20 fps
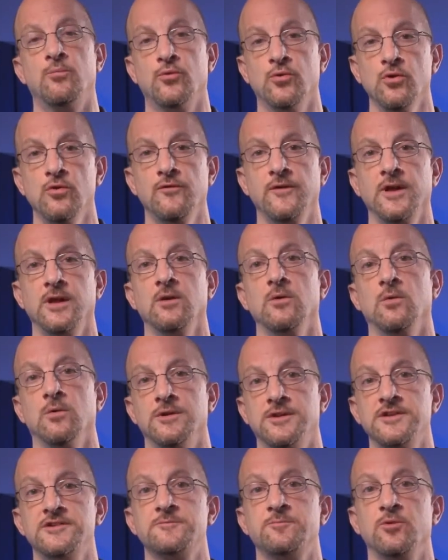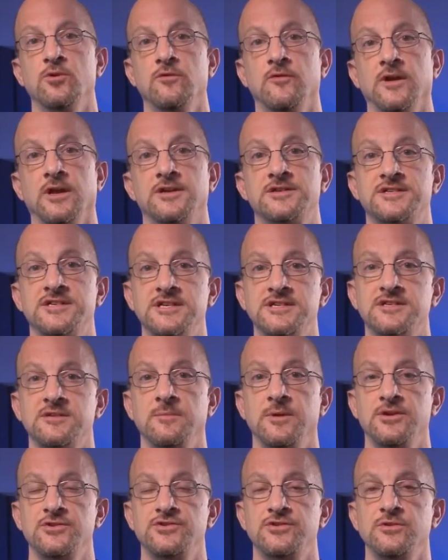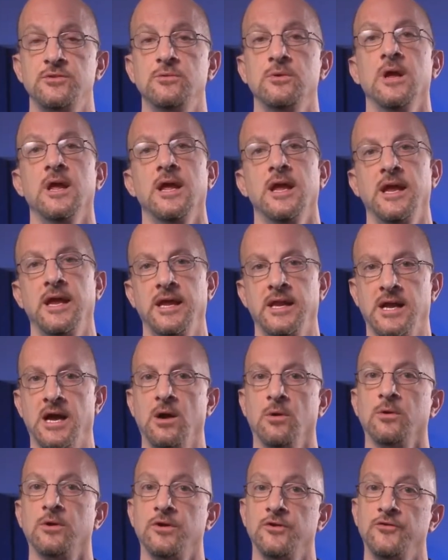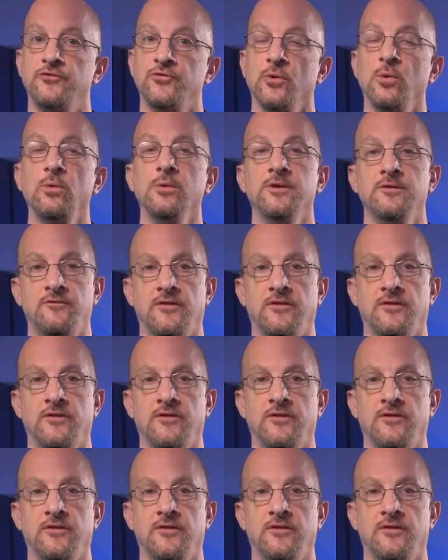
proving or disproving a system issue in our controlled